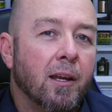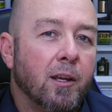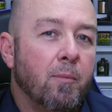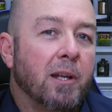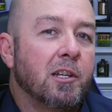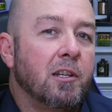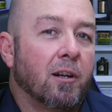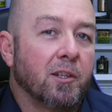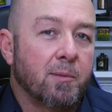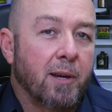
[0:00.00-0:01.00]
you mentioned you
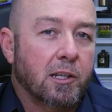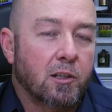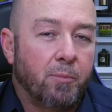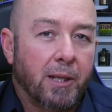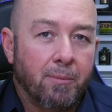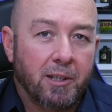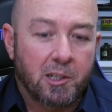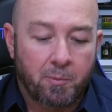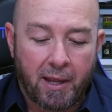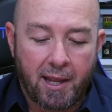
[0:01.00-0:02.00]
got some extra PB
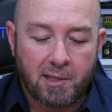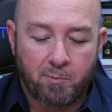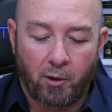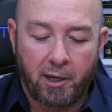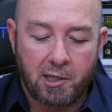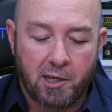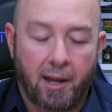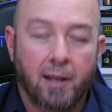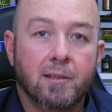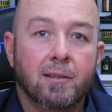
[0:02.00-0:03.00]
spares. By any
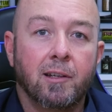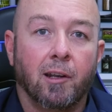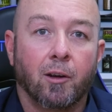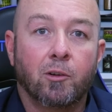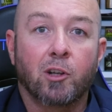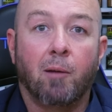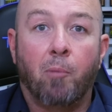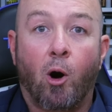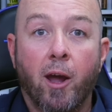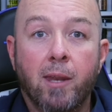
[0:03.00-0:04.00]
chance, you know, could I
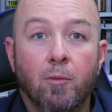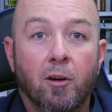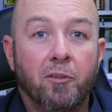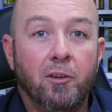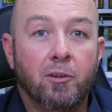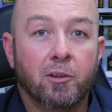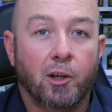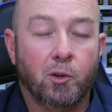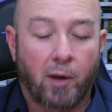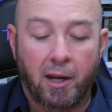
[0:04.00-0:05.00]
buy them off you? Could
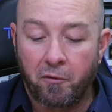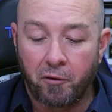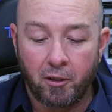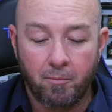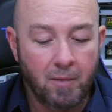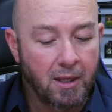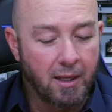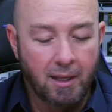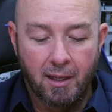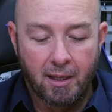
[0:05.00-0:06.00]
I trade for them?
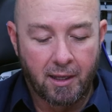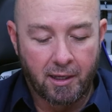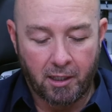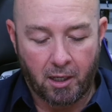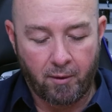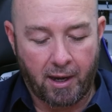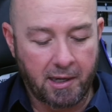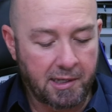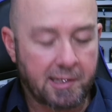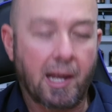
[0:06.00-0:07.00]
You know,
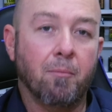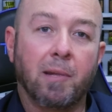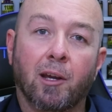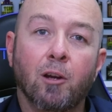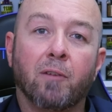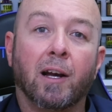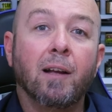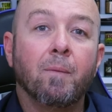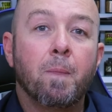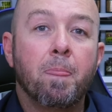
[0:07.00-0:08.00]
and he sent me over
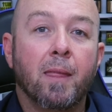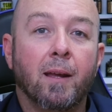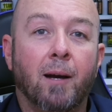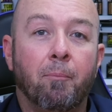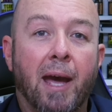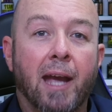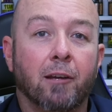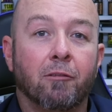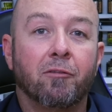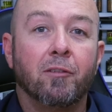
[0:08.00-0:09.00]
a bag
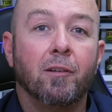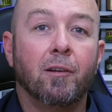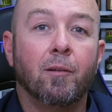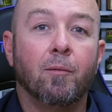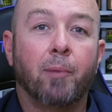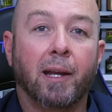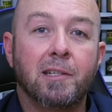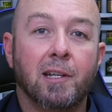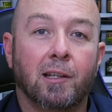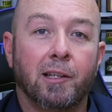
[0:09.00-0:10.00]
of
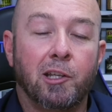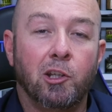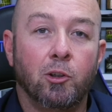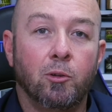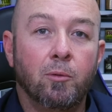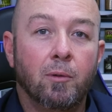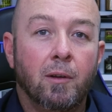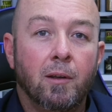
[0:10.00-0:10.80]
basically new